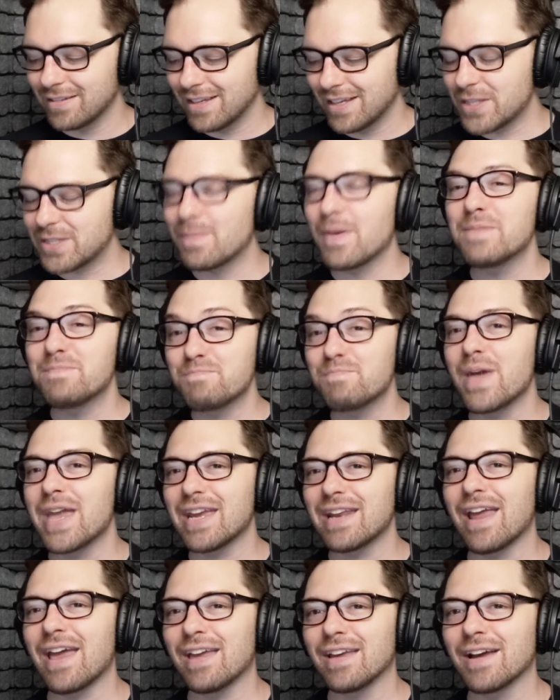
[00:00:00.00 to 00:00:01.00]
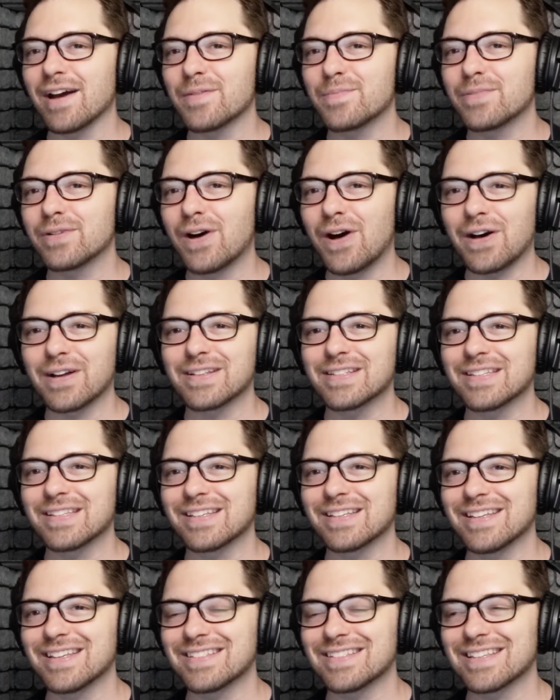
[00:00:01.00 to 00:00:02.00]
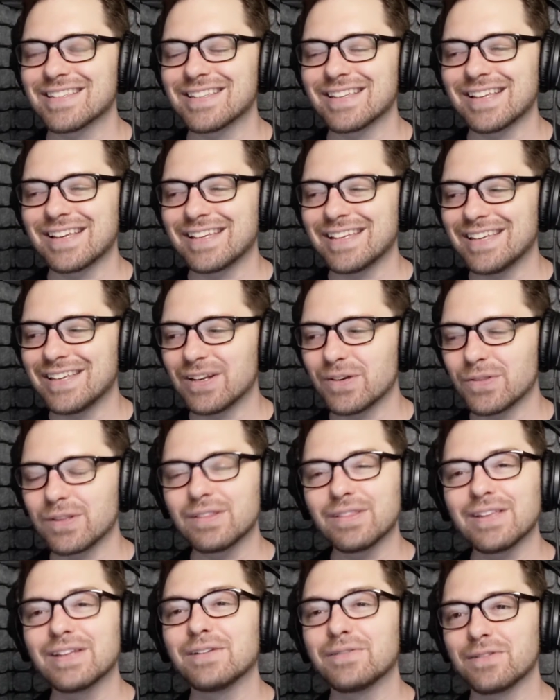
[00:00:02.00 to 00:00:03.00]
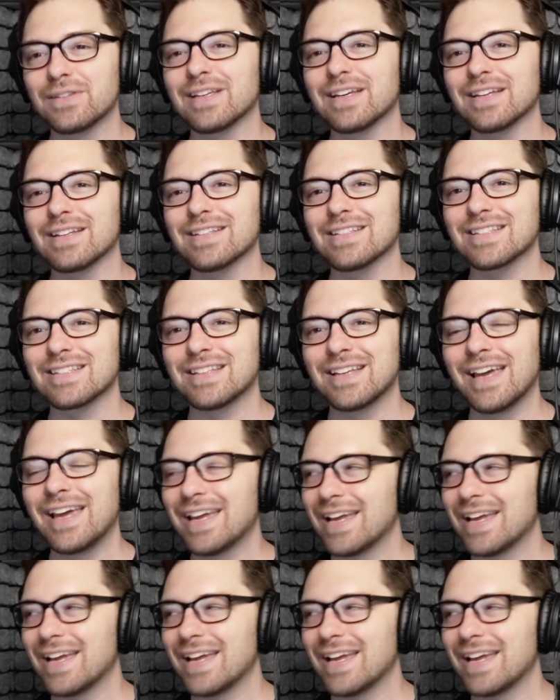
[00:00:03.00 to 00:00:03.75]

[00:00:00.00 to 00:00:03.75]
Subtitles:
that's my main hang up, honestly, is it's like, the little things.